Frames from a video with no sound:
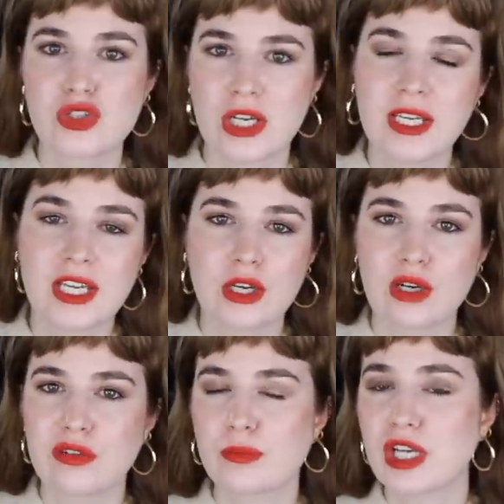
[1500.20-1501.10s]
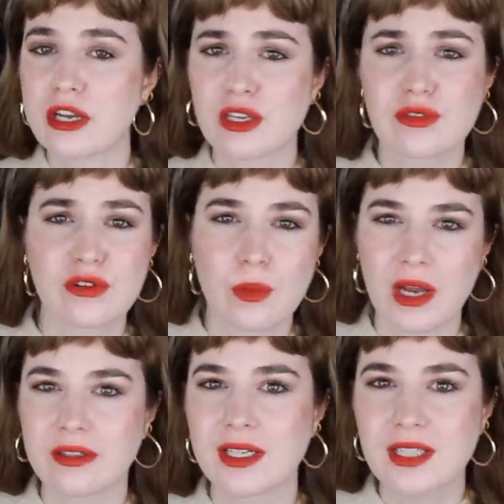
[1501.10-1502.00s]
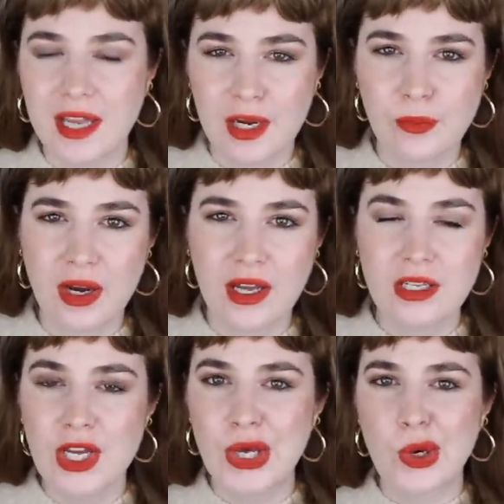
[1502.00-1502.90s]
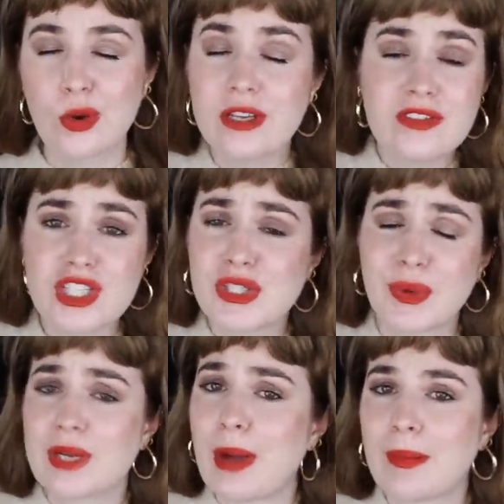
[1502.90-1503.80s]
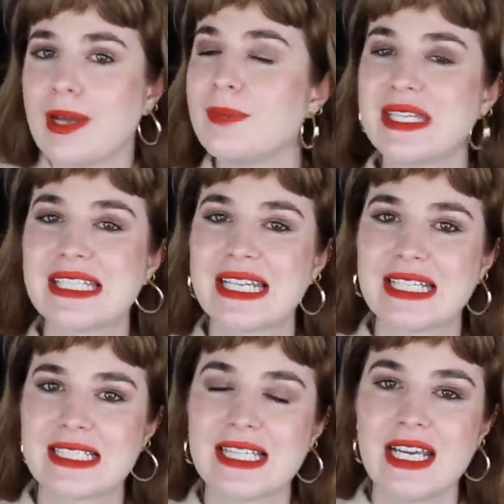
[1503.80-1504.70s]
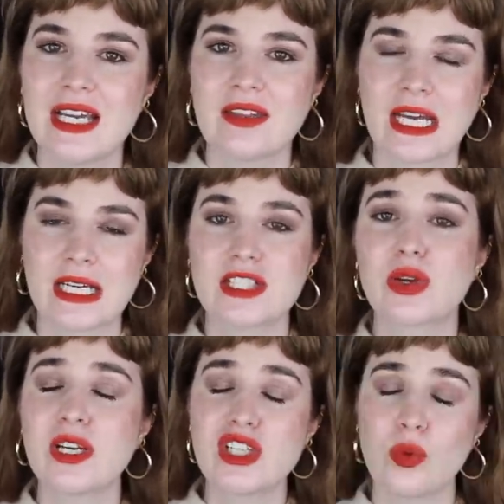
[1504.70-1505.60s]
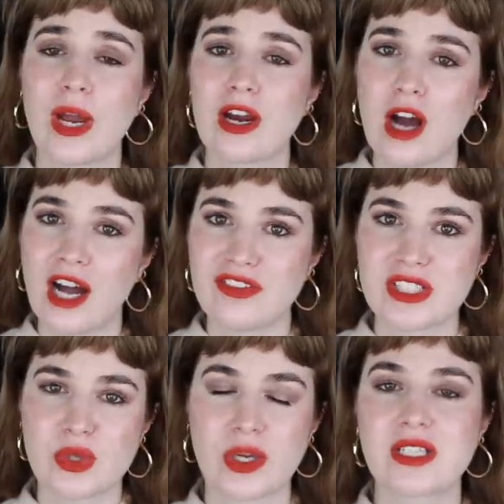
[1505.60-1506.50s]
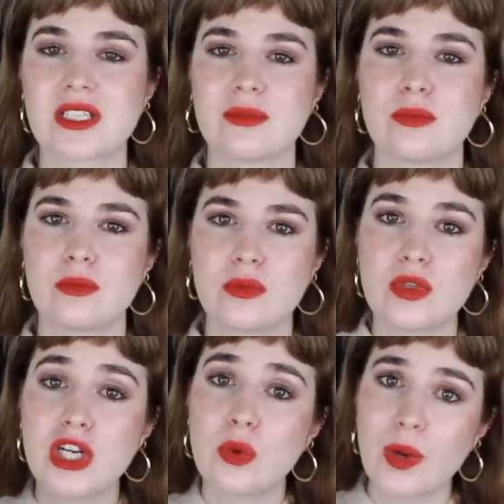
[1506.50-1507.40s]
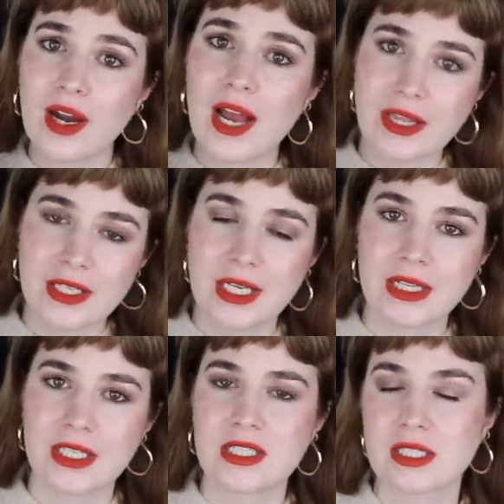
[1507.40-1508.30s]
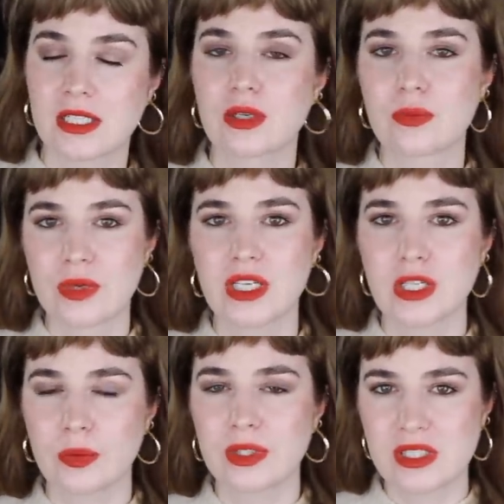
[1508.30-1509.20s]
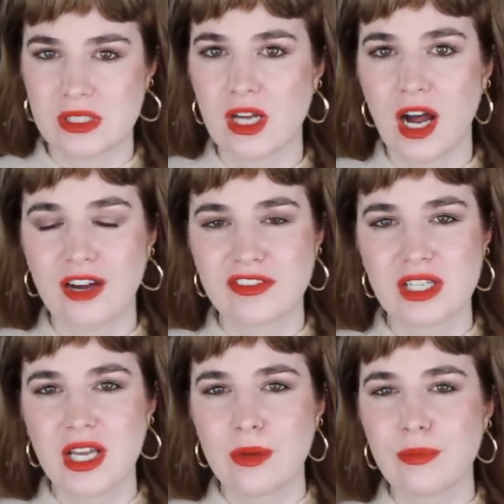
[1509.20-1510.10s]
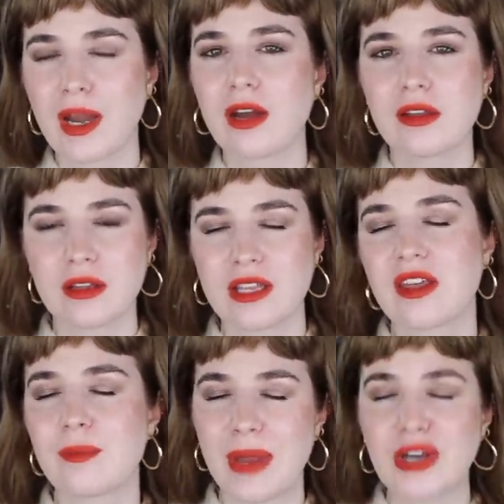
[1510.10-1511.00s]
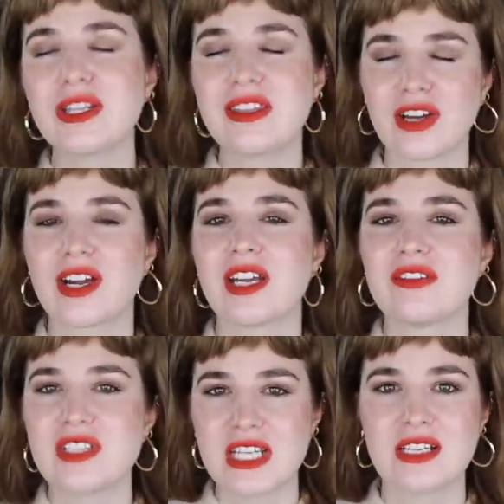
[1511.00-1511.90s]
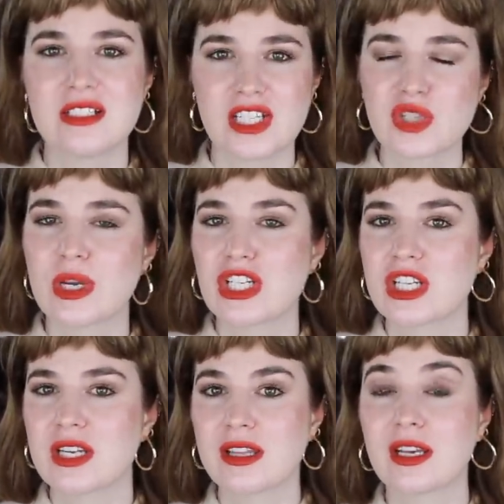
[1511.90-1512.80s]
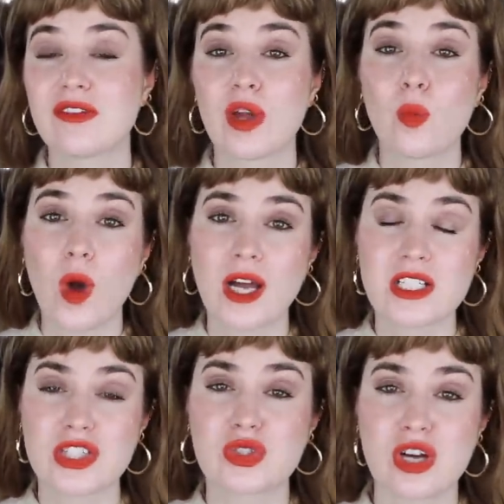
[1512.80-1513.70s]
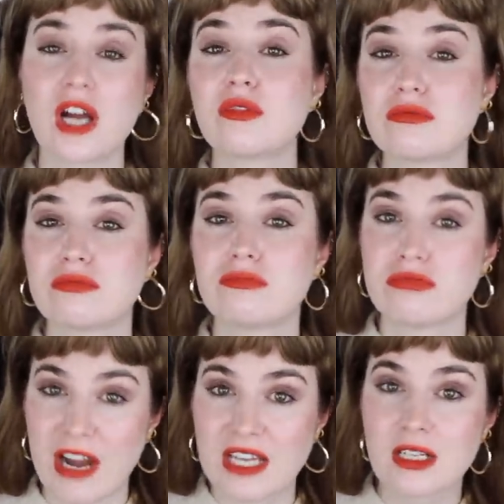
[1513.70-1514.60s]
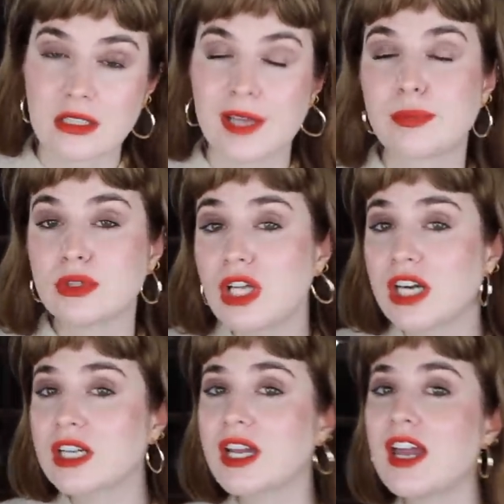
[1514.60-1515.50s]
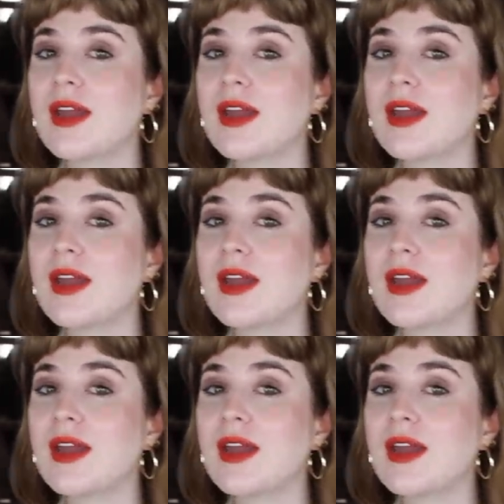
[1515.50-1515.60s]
drinking, or if I'm talking for a while on camera, or even just going about my business, that it's going to wear off. It's going to, you know, wear elegantly into like a really, really soft, barely there kind of tint situation. And that if I want a strong red lip look